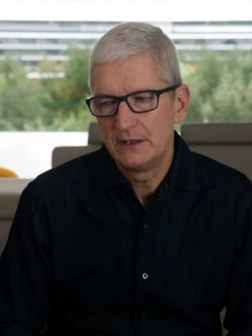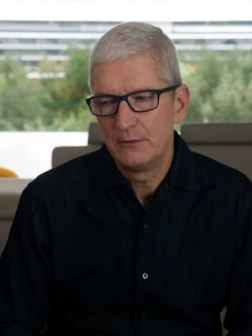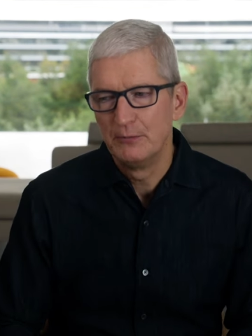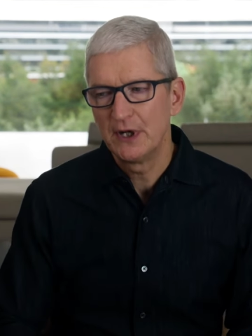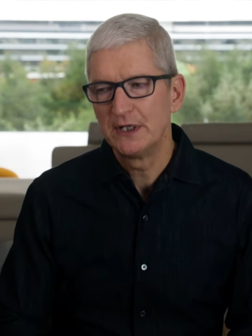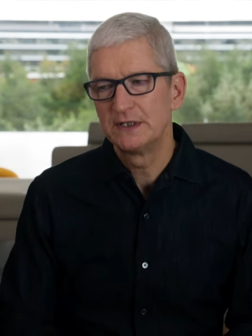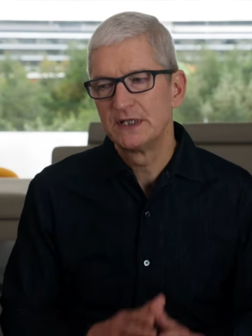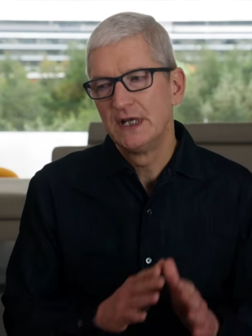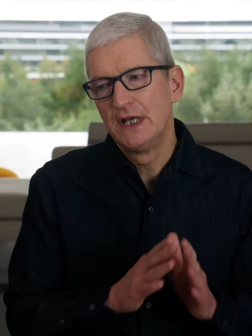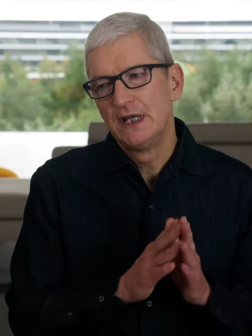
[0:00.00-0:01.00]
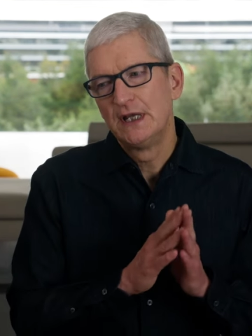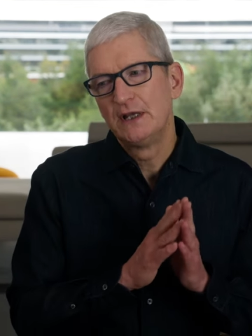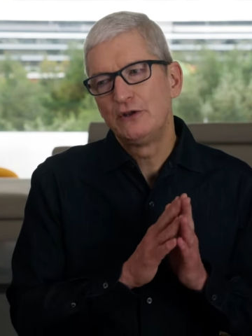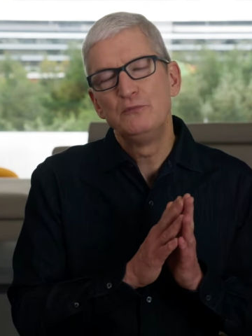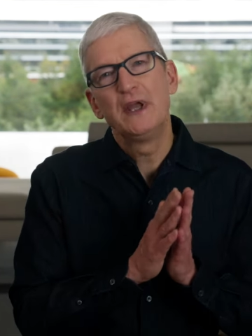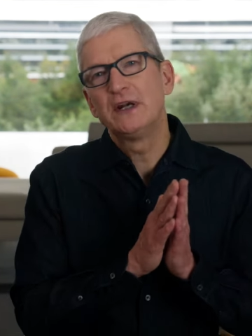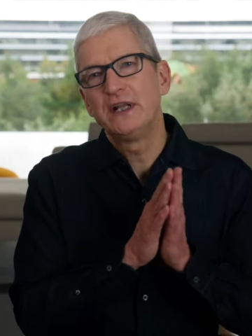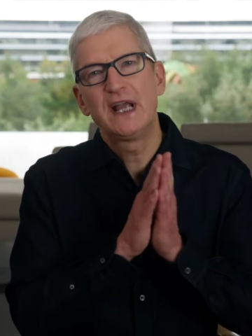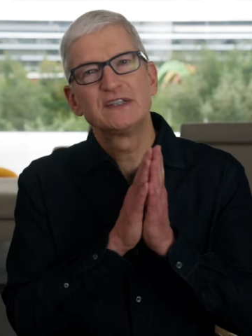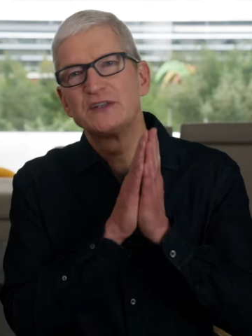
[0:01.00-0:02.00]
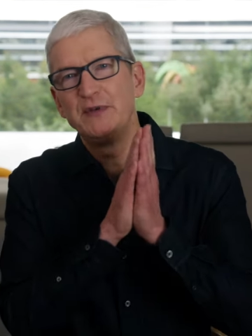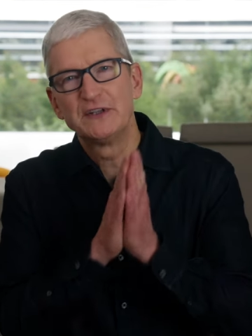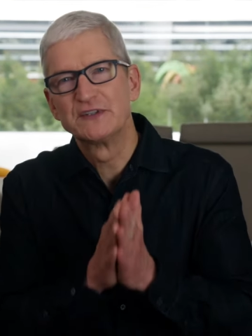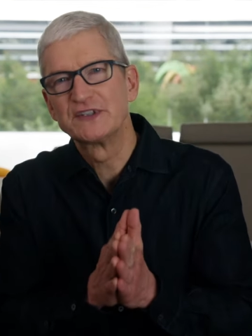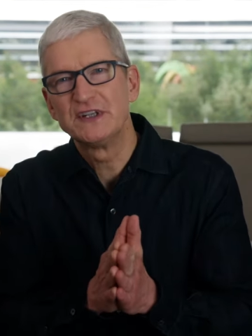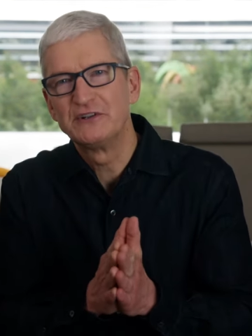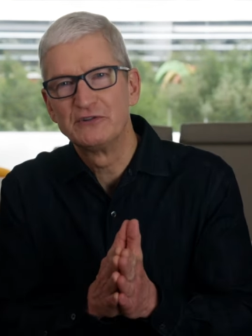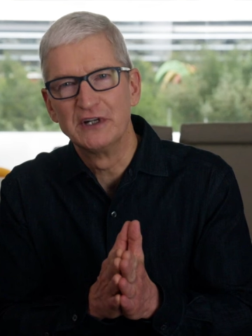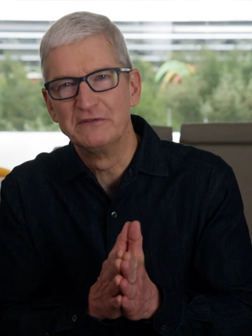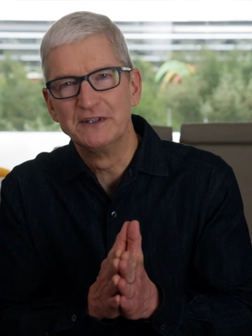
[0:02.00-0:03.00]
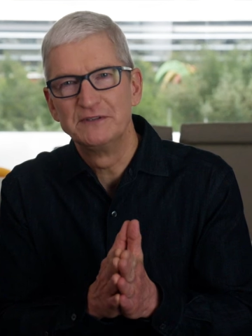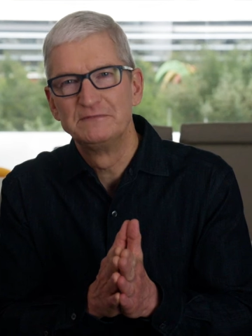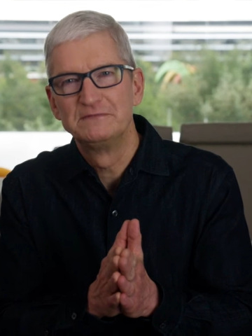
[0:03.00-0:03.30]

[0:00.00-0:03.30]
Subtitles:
But humanity has to be at the center of it.